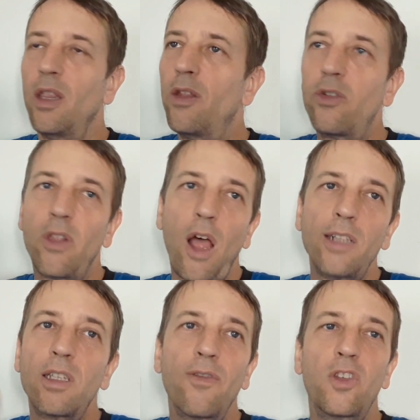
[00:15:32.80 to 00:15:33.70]
There's
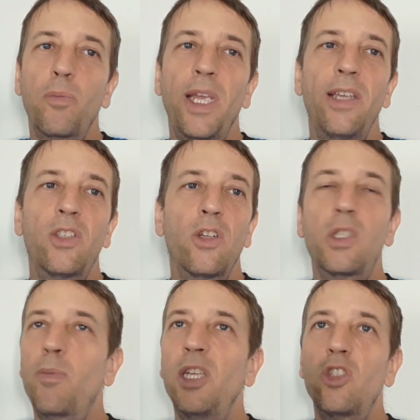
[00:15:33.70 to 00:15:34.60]
lots of space,
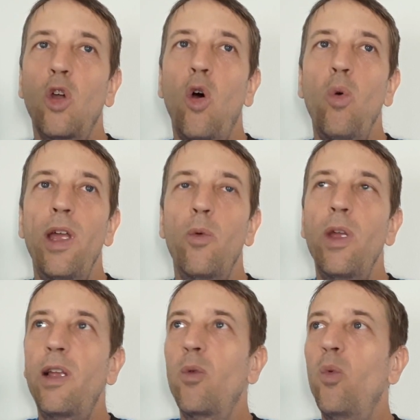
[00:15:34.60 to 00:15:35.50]
there's space the whole way.
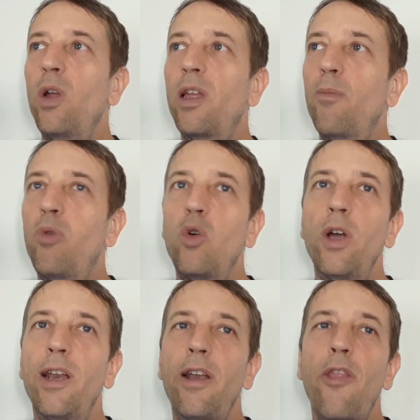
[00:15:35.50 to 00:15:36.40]
We could pull
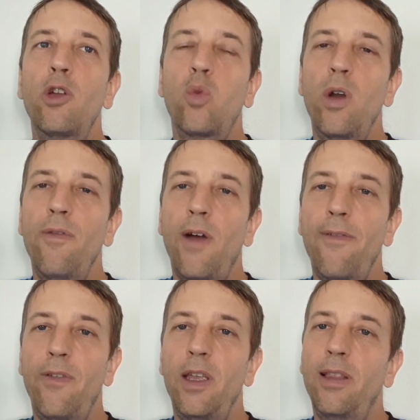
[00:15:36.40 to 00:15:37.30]
in another
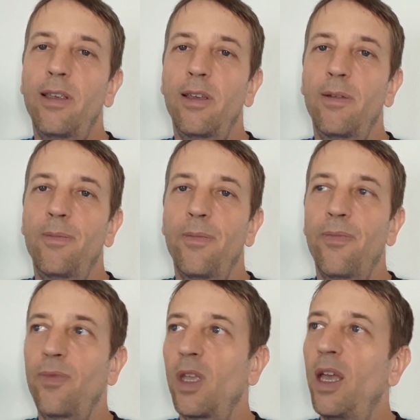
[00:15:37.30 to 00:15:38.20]
25 feet.
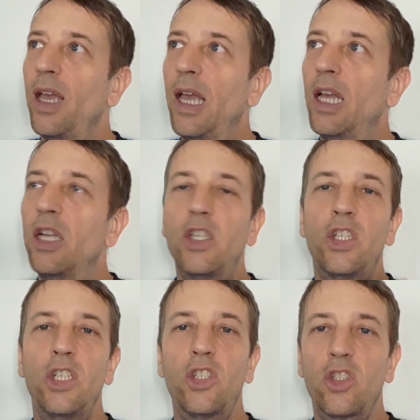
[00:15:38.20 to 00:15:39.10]

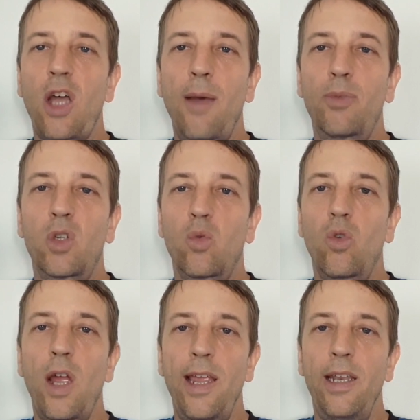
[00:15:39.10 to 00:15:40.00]
She stops
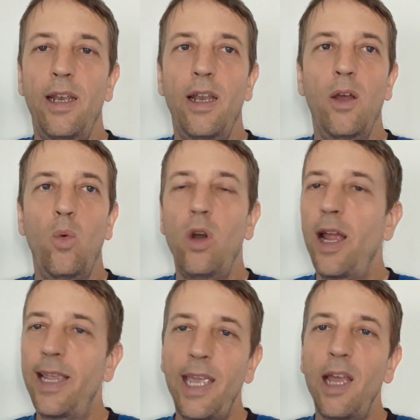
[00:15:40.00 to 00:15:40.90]
right where
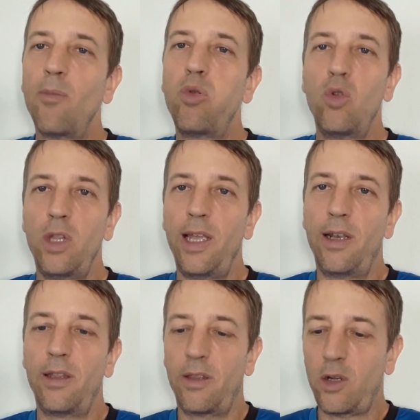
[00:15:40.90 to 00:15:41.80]
I can't pull
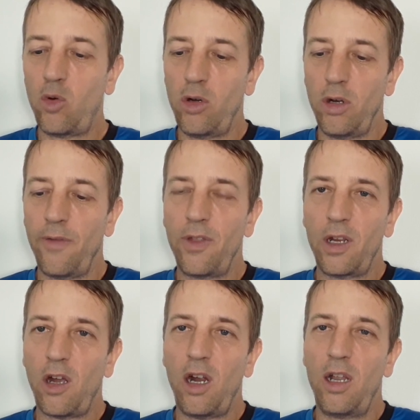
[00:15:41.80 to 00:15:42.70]
in, the corner of the
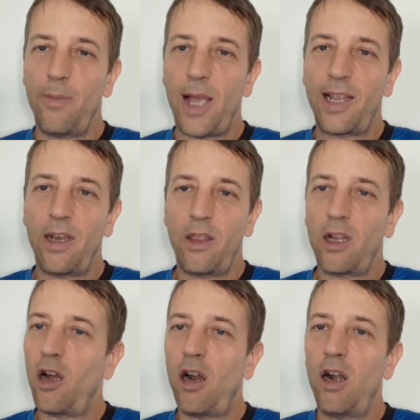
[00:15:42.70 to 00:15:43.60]
car, the back end of the
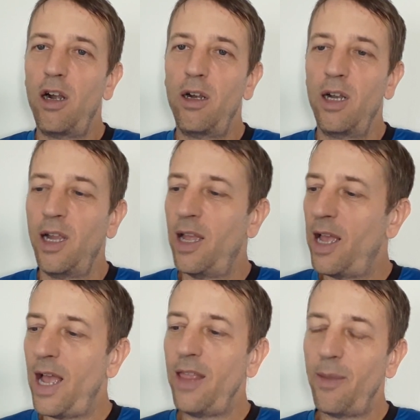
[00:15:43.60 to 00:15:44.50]
car,
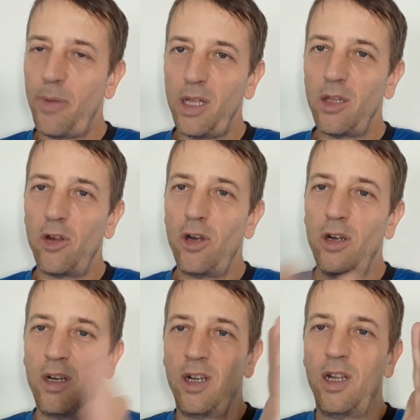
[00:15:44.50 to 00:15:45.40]
and the
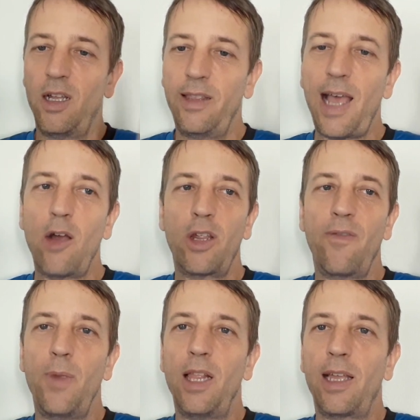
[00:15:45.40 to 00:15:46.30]
pillar now
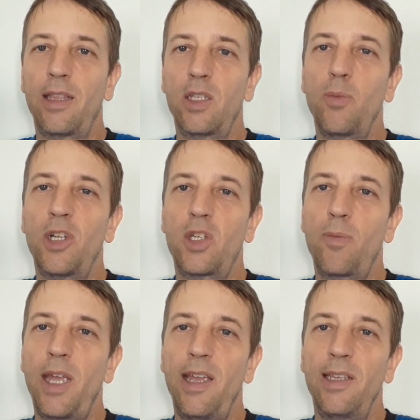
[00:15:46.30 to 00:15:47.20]
give me like this much
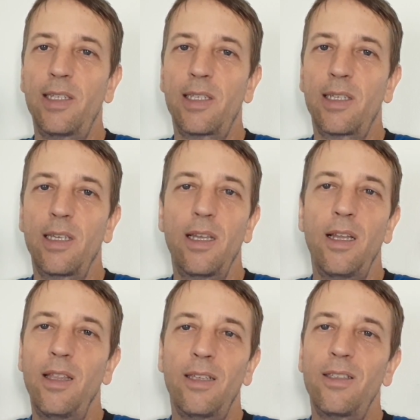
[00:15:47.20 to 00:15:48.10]
space,
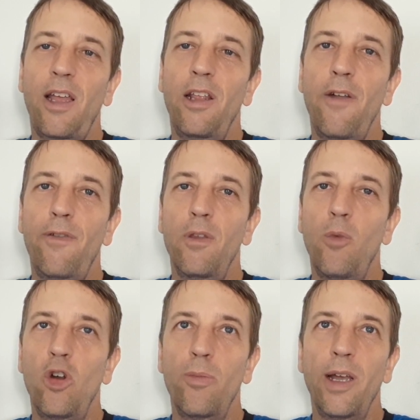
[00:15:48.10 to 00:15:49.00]
and that's not enough for the
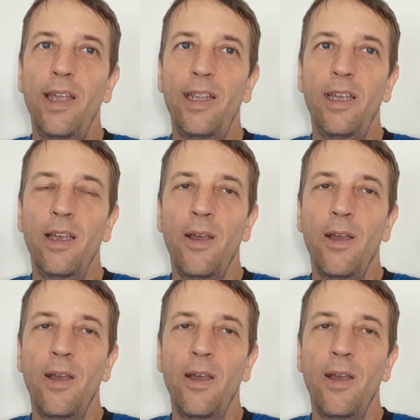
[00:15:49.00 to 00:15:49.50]
motorbike.